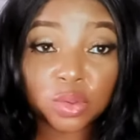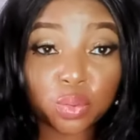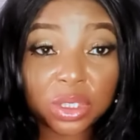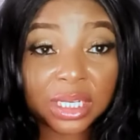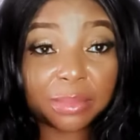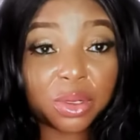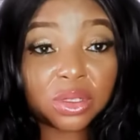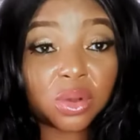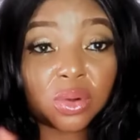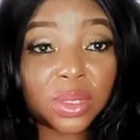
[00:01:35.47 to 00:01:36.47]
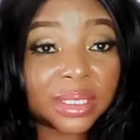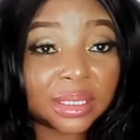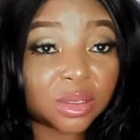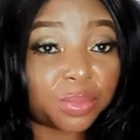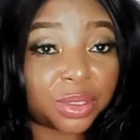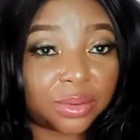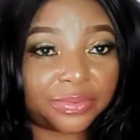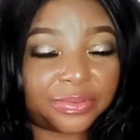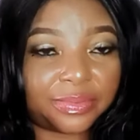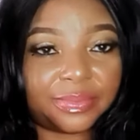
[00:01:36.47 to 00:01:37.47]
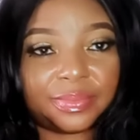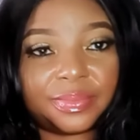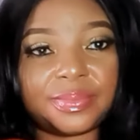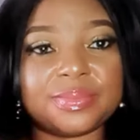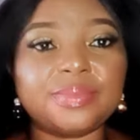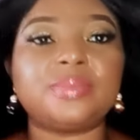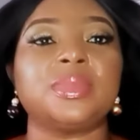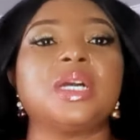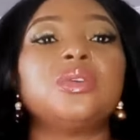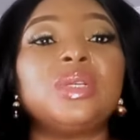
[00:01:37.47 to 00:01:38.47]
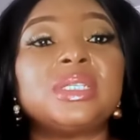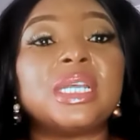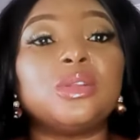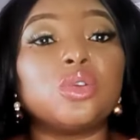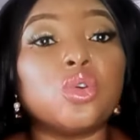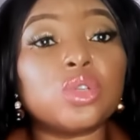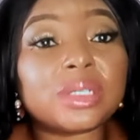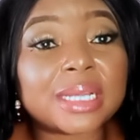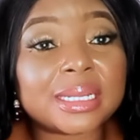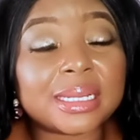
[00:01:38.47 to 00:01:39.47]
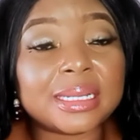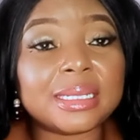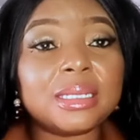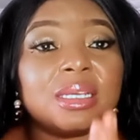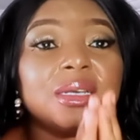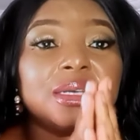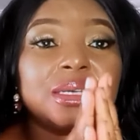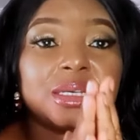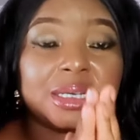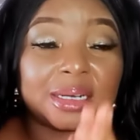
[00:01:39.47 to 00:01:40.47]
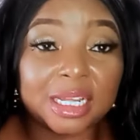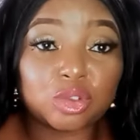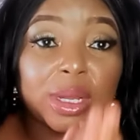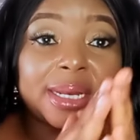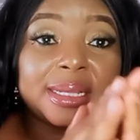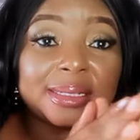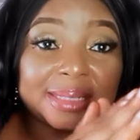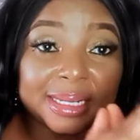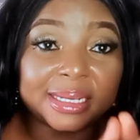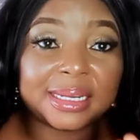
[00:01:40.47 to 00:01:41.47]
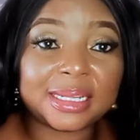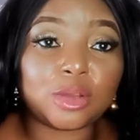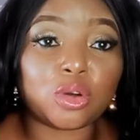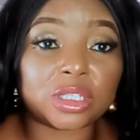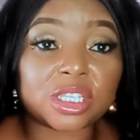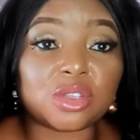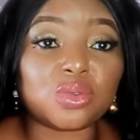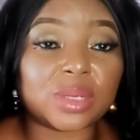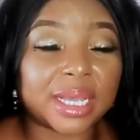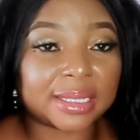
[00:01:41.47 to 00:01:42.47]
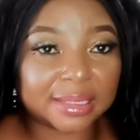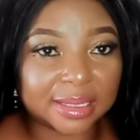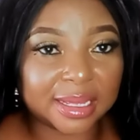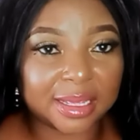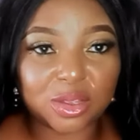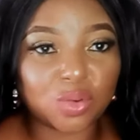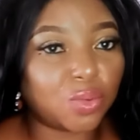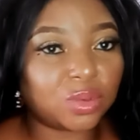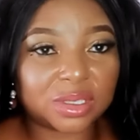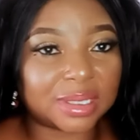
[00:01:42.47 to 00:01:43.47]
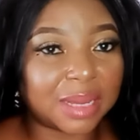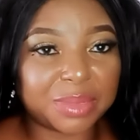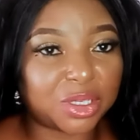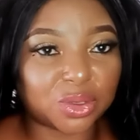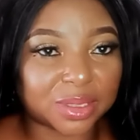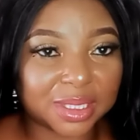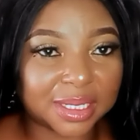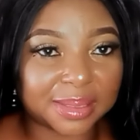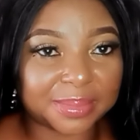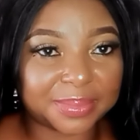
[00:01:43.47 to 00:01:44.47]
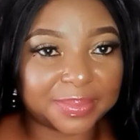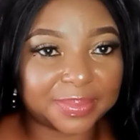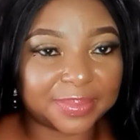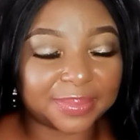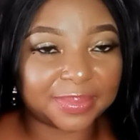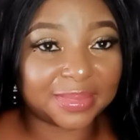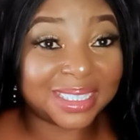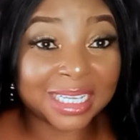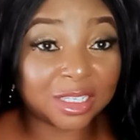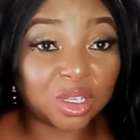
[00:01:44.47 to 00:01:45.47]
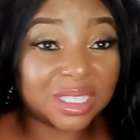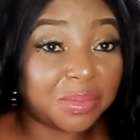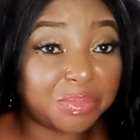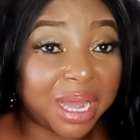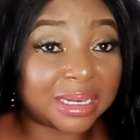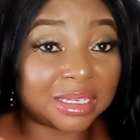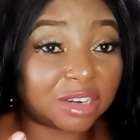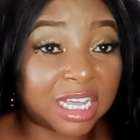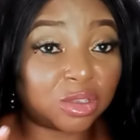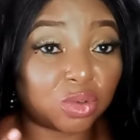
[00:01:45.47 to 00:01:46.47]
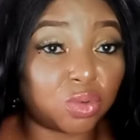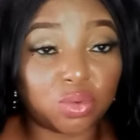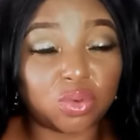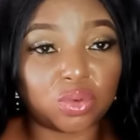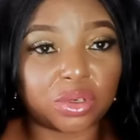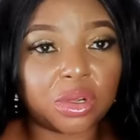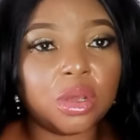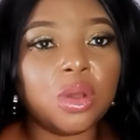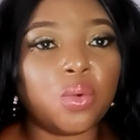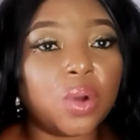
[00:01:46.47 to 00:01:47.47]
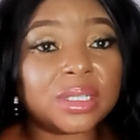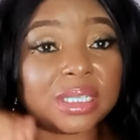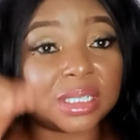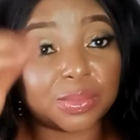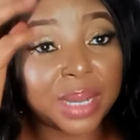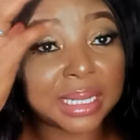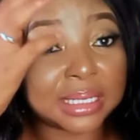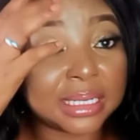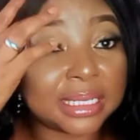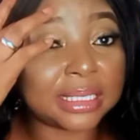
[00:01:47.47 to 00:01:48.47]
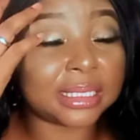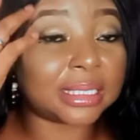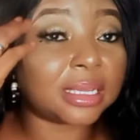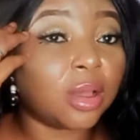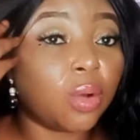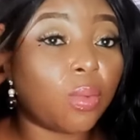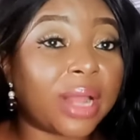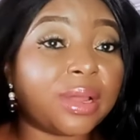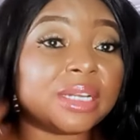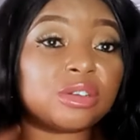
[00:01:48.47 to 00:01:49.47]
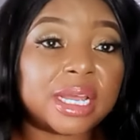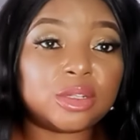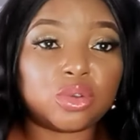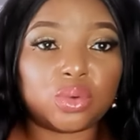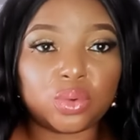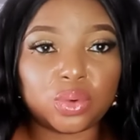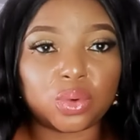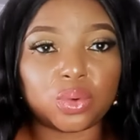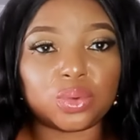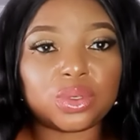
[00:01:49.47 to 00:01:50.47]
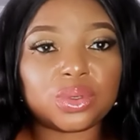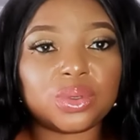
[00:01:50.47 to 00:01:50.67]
which I'm not always in support of. I always tell you, go steadily, gradually, steadily, until you get there. You won't damage your skin. There's nothing bad in trying to look good. What is bad in it is, while you are trying to look good,